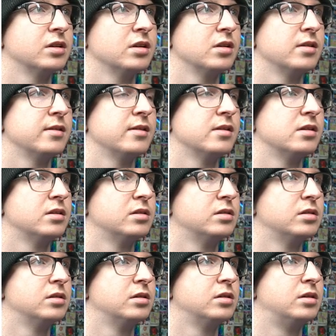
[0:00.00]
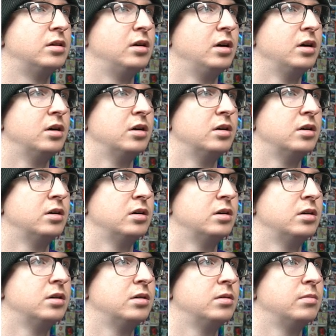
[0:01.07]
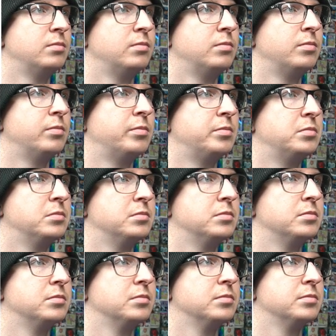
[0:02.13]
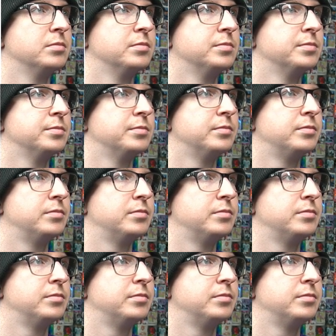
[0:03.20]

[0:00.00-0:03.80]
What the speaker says: (no one is talking)